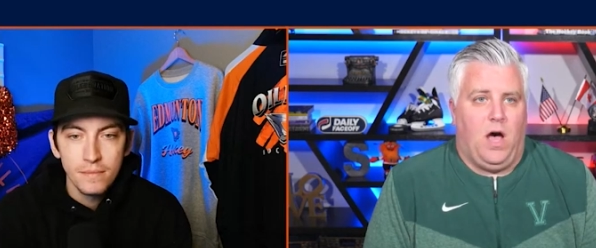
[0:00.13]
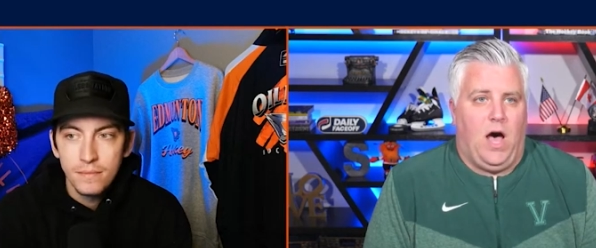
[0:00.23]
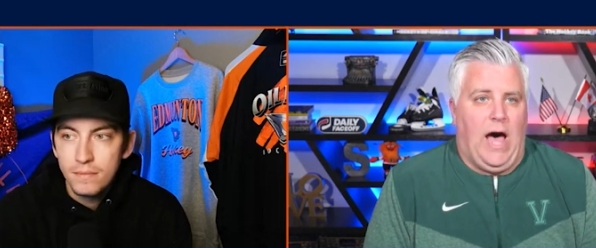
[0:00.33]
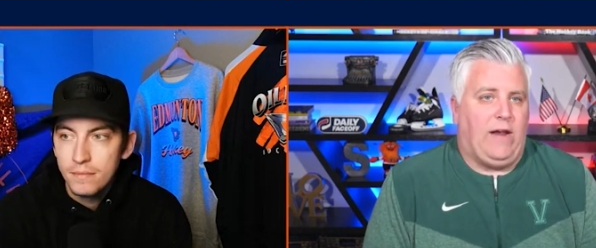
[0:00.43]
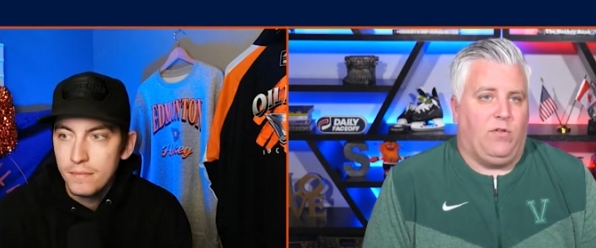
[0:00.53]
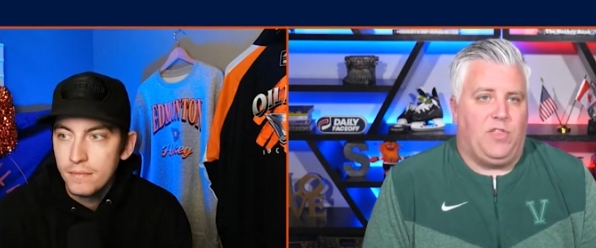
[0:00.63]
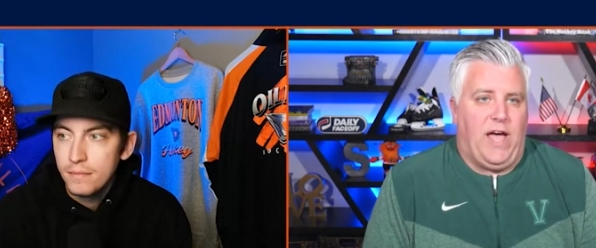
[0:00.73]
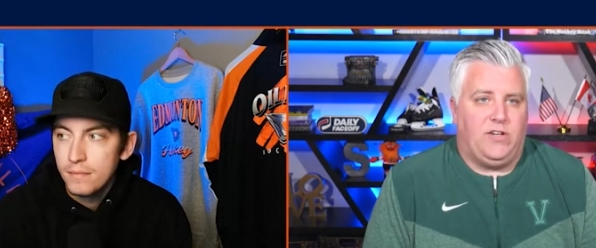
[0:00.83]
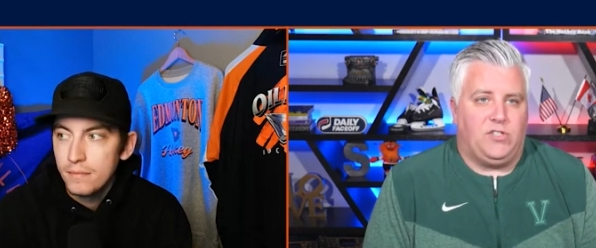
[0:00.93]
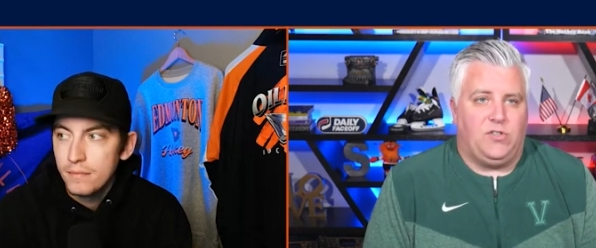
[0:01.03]
Speaker 1: I don't.
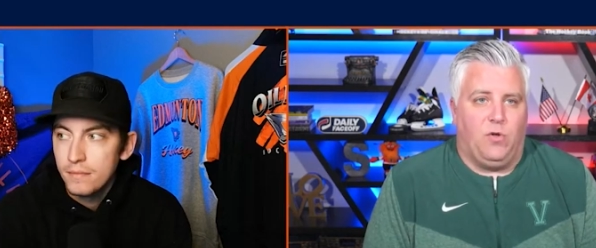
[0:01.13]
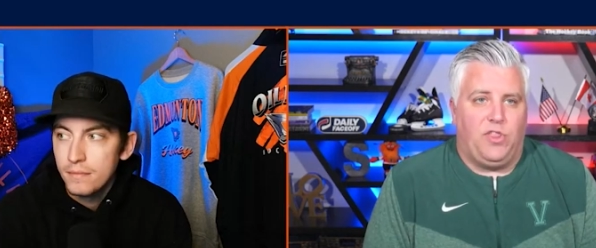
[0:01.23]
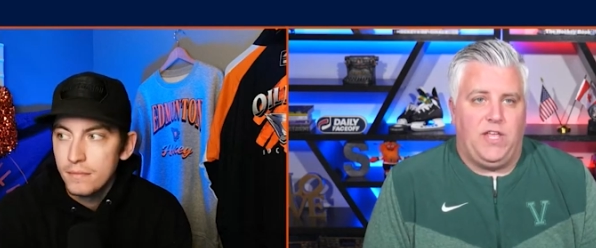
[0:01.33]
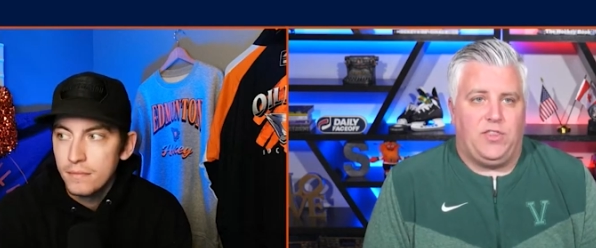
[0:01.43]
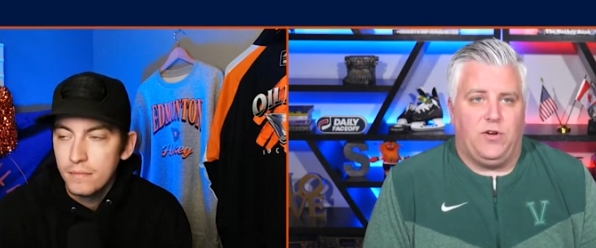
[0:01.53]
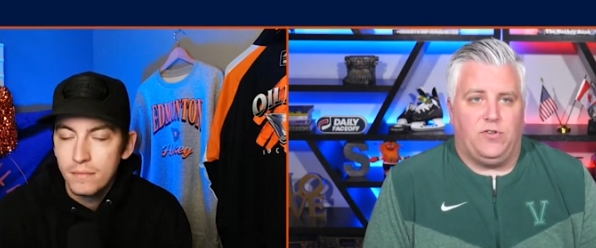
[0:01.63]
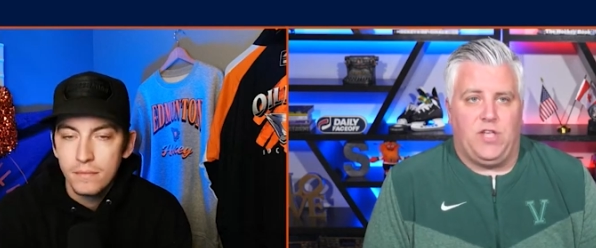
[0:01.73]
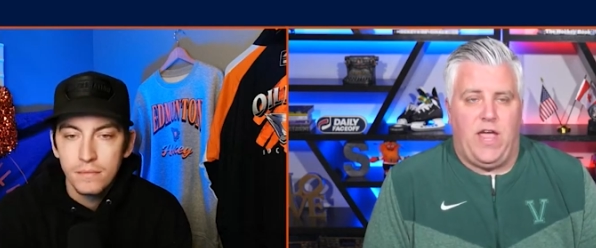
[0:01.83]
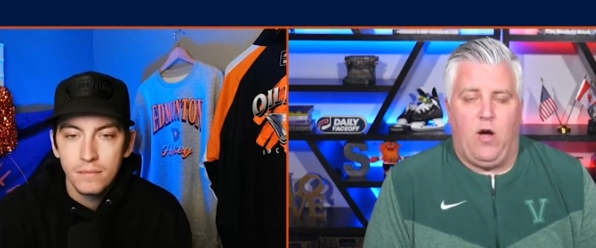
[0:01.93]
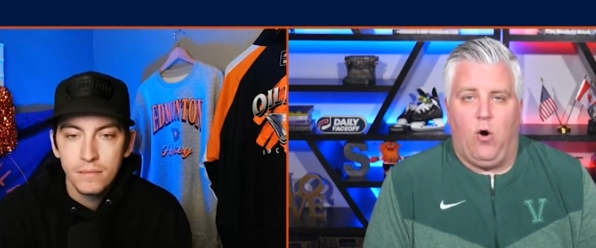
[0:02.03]
I just don't think there's
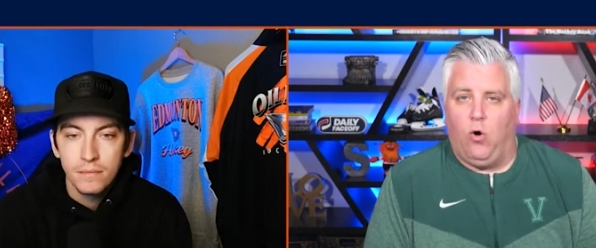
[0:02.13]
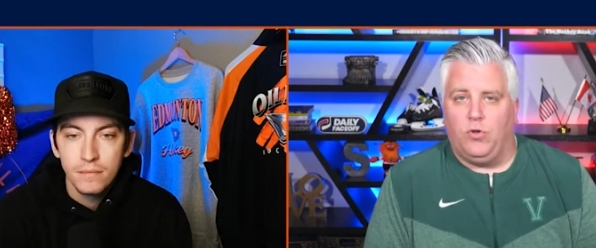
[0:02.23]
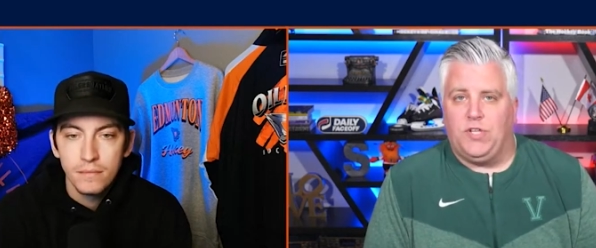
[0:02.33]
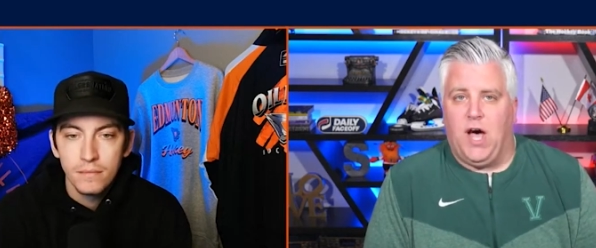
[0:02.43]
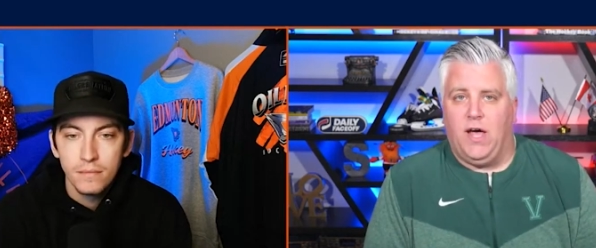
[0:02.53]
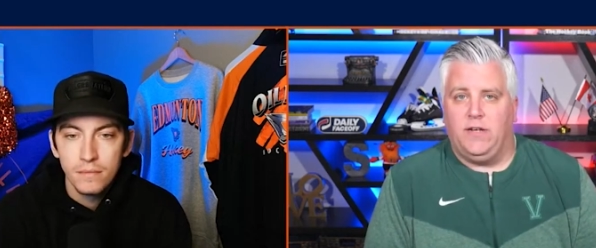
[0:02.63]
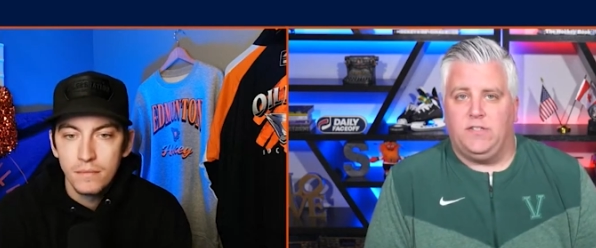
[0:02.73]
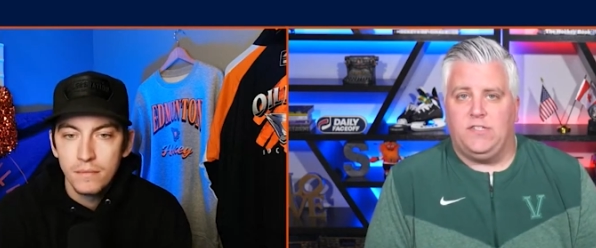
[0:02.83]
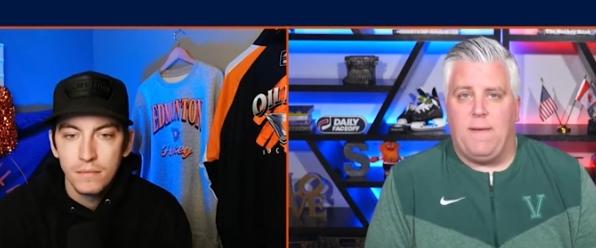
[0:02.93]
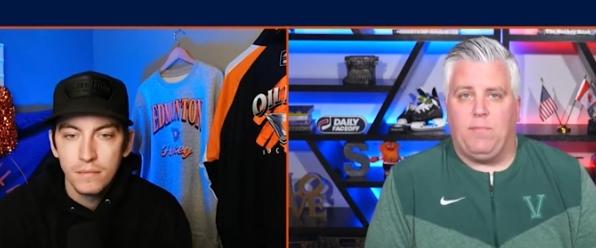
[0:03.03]
a whole ton
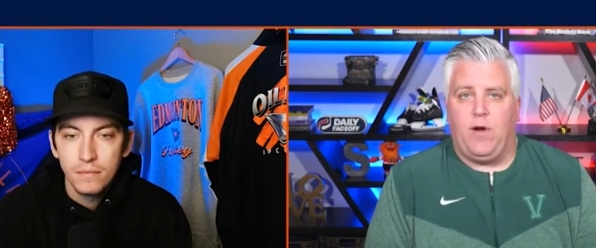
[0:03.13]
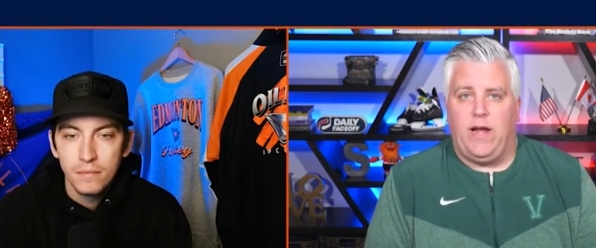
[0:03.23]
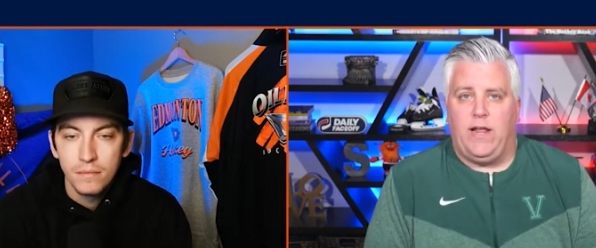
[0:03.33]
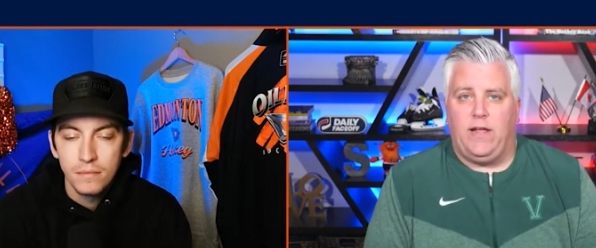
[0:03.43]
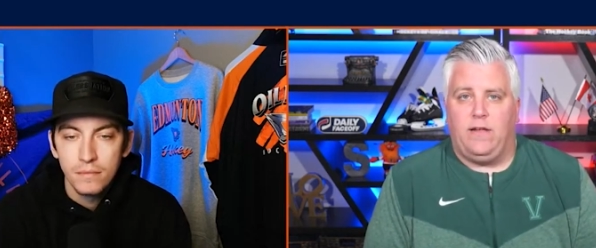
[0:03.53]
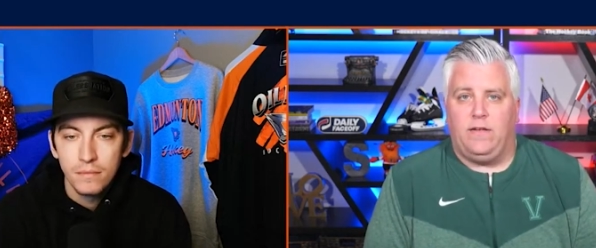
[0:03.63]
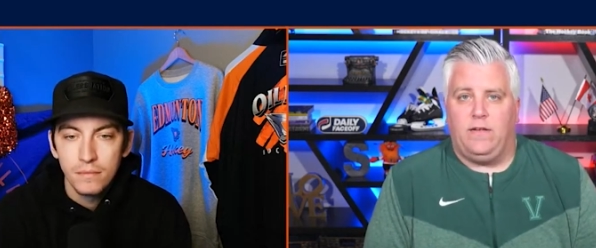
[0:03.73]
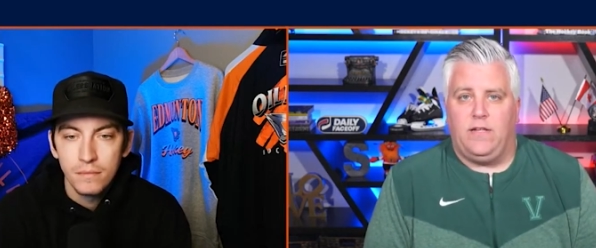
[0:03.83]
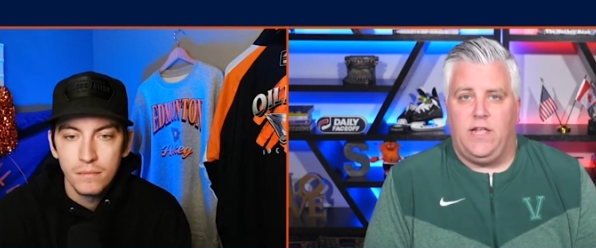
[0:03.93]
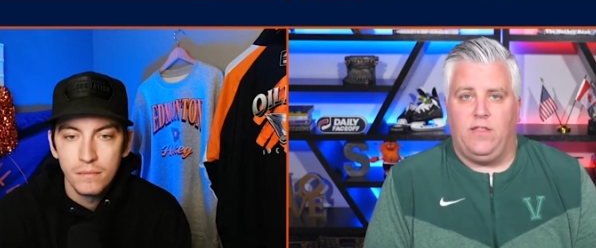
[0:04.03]
separating
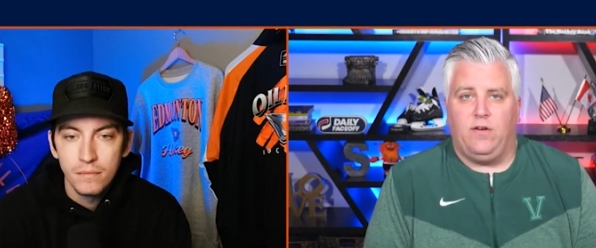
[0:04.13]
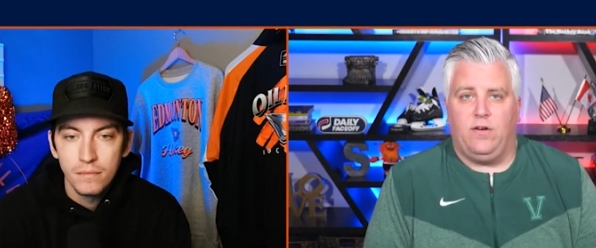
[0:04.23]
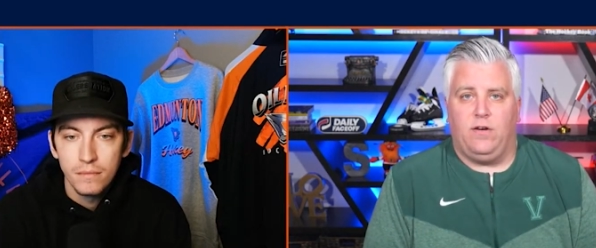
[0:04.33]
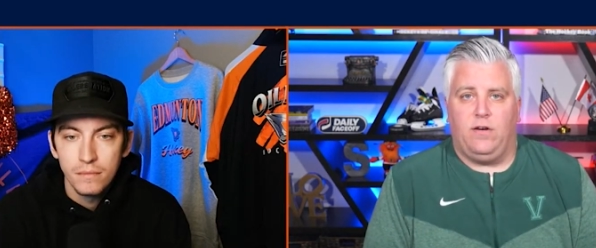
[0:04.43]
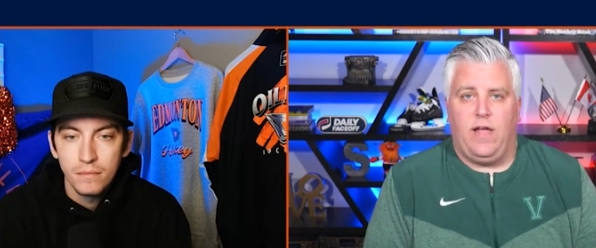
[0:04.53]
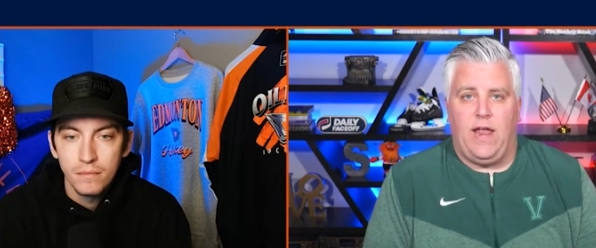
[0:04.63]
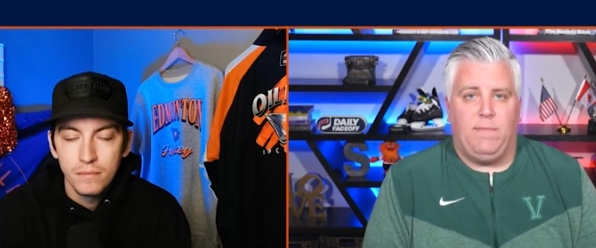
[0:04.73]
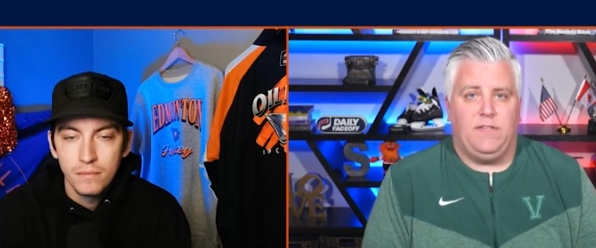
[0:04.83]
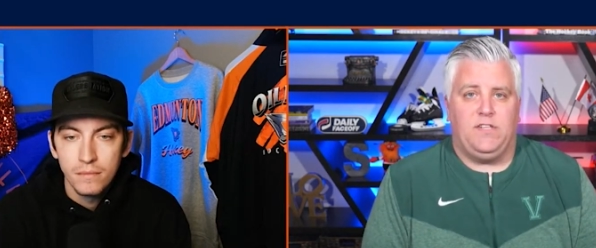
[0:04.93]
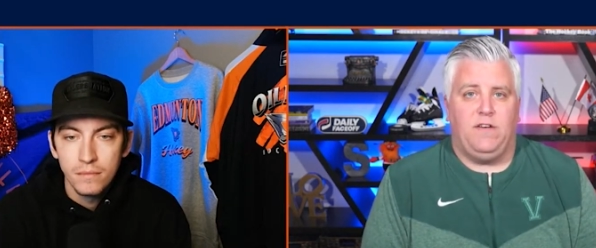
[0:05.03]
either
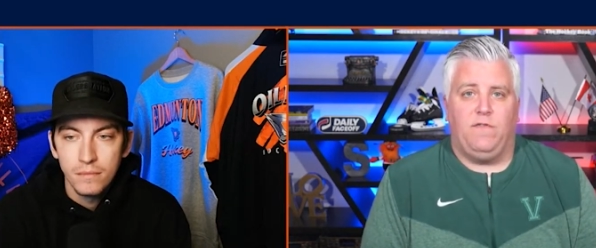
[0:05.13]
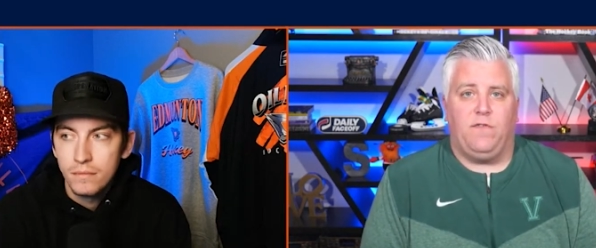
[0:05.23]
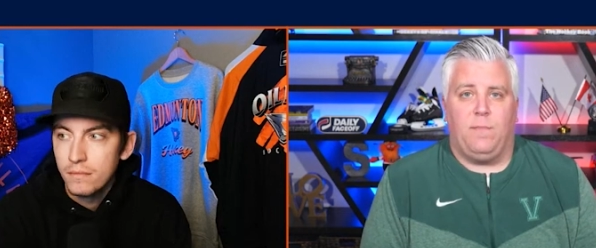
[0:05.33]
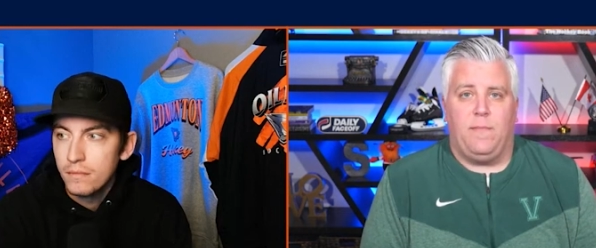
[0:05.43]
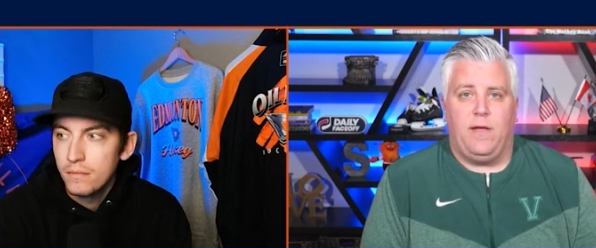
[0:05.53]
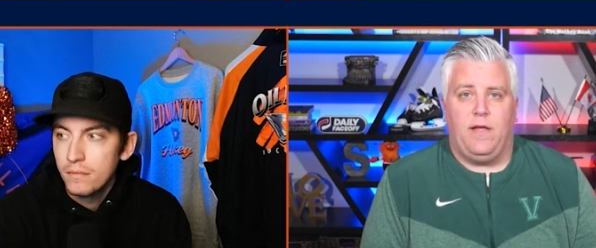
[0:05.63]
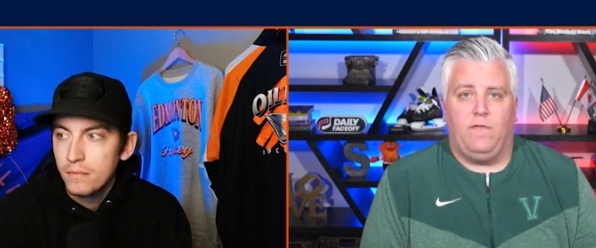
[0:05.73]
Edmonton from